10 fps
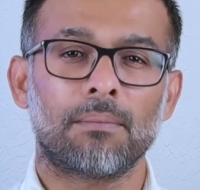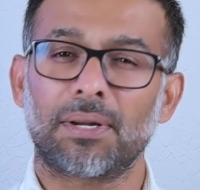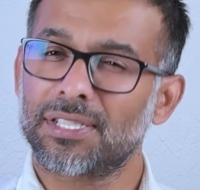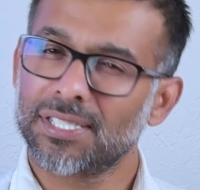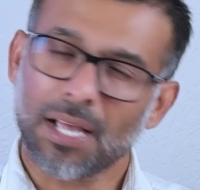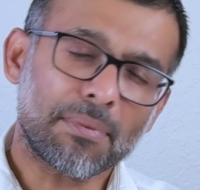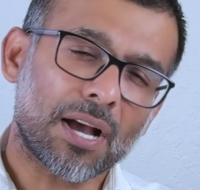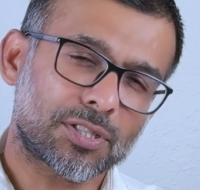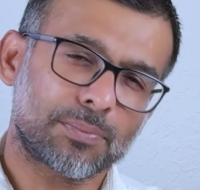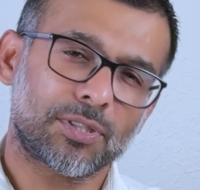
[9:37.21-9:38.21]
But some
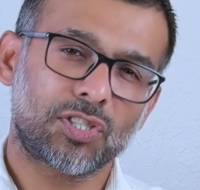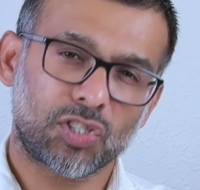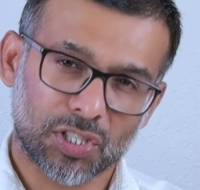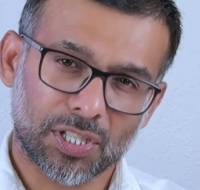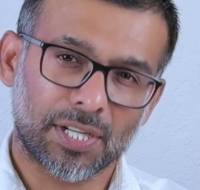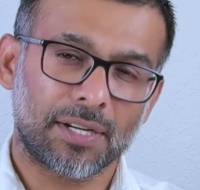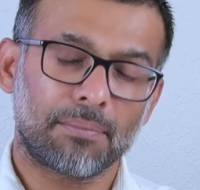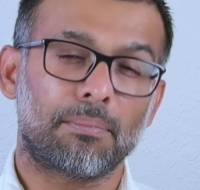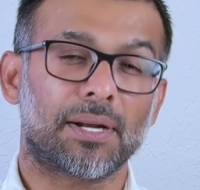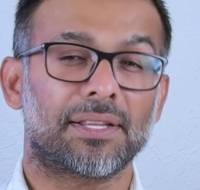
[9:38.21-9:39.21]
customers
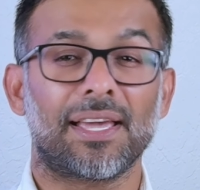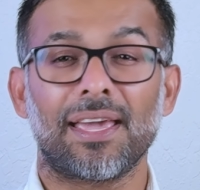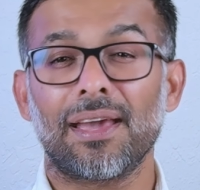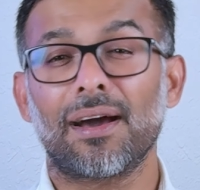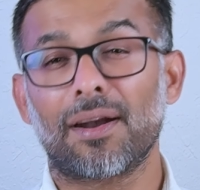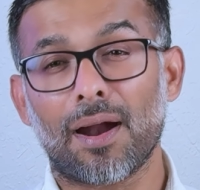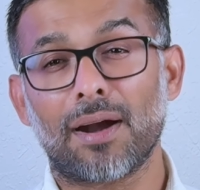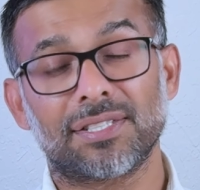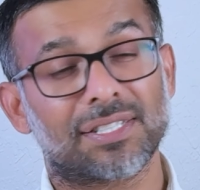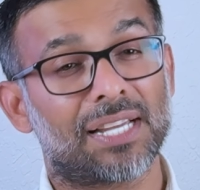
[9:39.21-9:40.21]
churned, but the
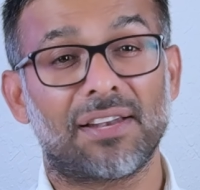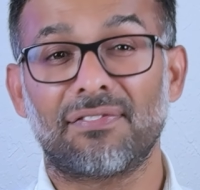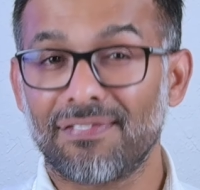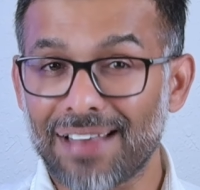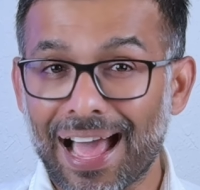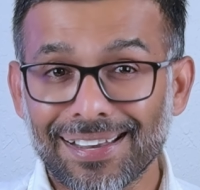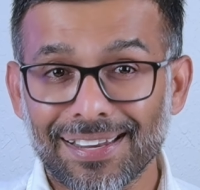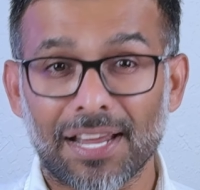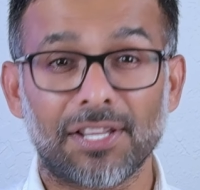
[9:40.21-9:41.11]
ARR stayed flat